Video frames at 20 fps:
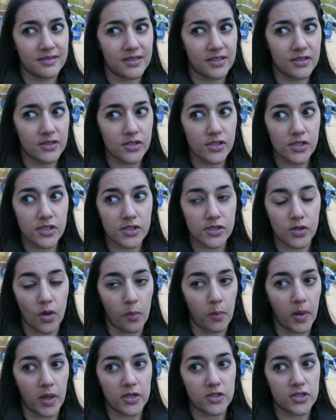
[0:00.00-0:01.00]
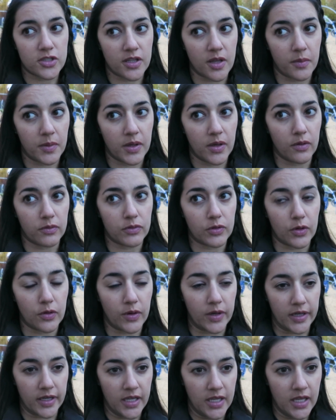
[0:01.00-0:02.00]
there's just so much that we go through,
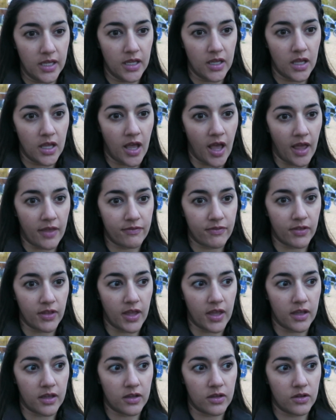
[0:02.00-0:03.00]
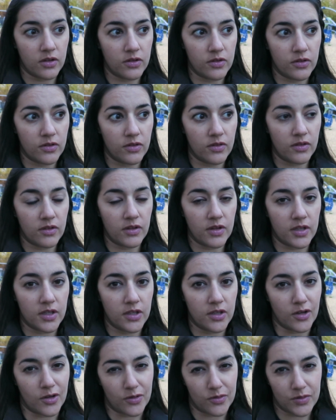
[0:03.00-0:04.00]
and I feel like,
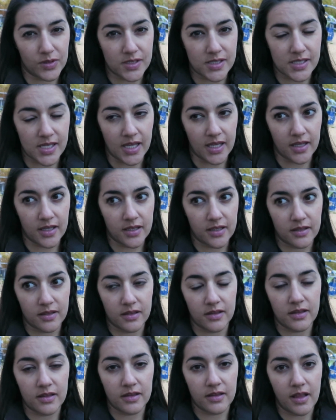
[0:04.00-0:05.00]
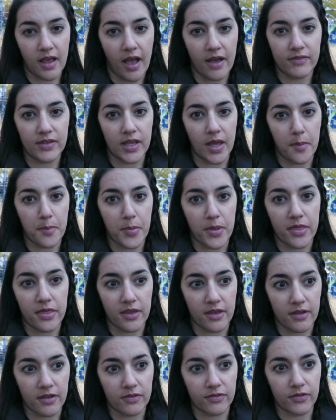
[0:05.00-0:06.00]
you know, it's like having
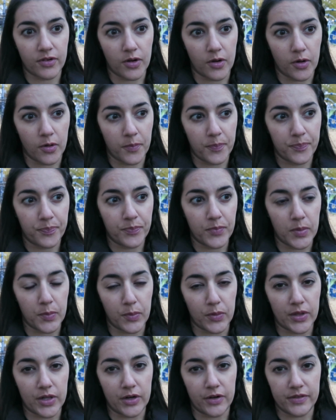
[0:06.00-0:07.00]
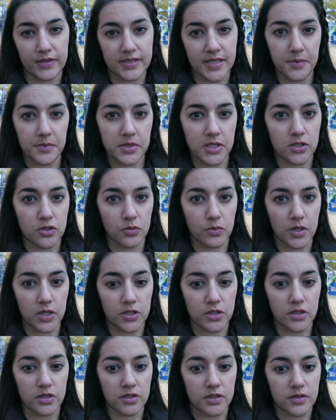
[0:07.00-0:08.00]
empathy for people that are in the same
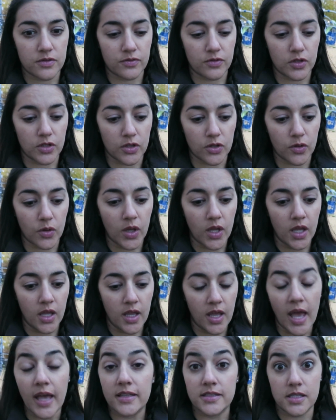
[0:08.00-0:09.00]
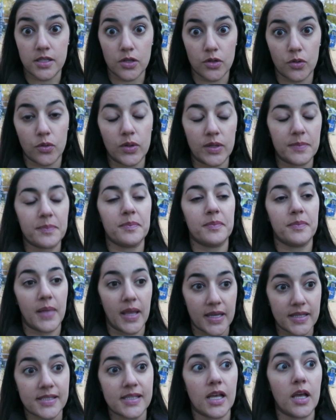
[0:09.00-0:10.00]
situations for you as you
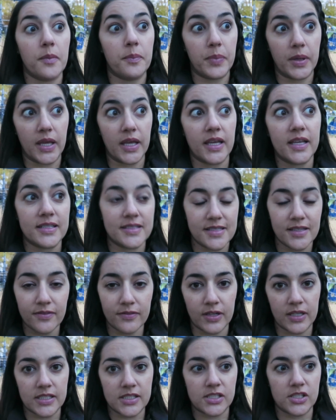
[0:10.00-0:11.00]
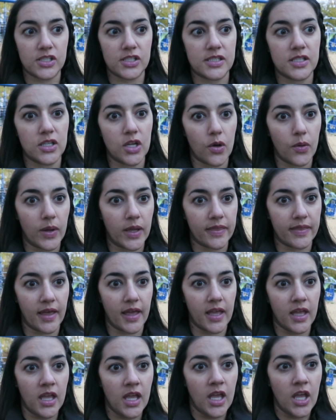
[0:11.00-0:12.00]
makes a big difference. Just knowing
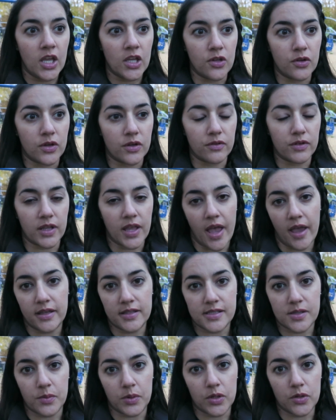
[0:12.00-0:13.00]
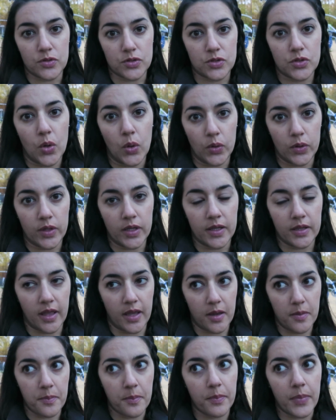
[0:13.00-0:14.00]
that you can rely on someone who's totally
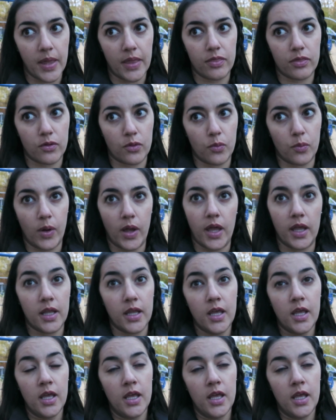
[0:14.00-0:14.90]
like been through what